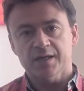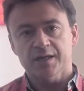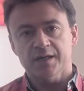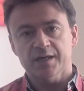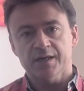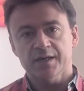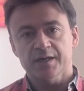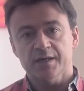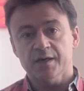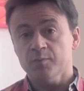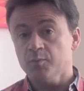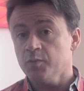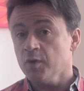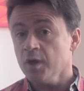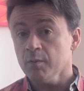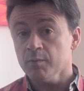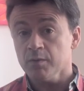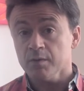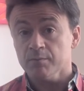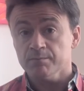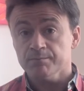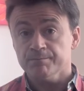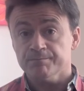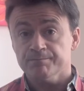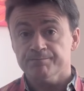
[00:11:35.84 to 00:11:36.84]
a
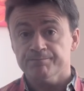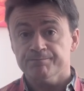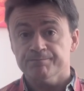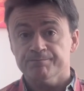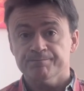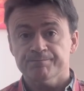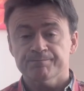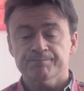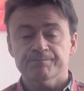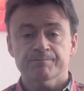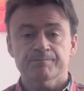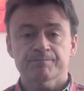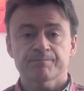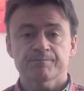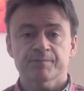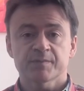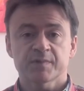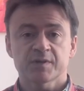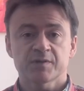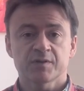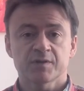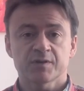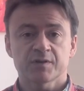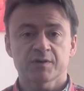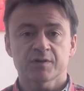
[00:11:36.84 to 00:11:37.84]
problem.
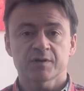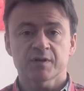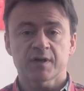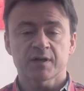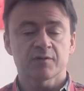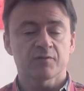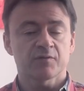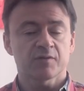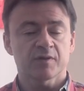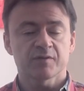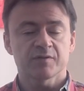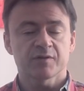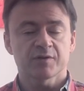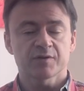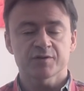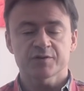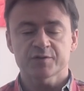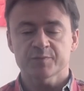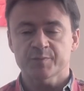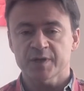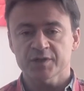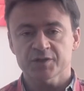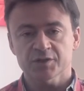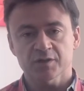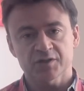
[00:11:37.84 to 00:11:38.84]
I don't think there are
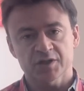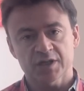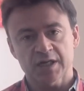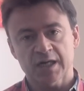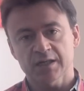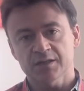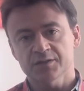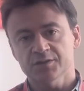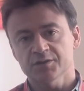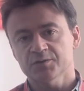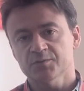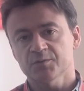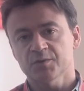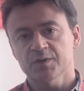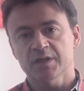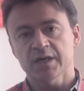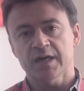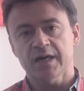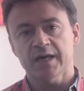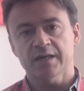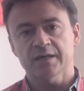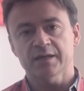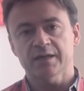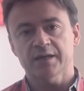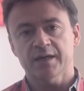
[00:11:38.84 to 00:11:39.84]
special challenges with
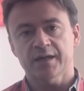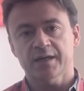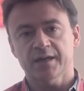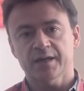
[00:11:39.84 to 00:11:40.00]
that.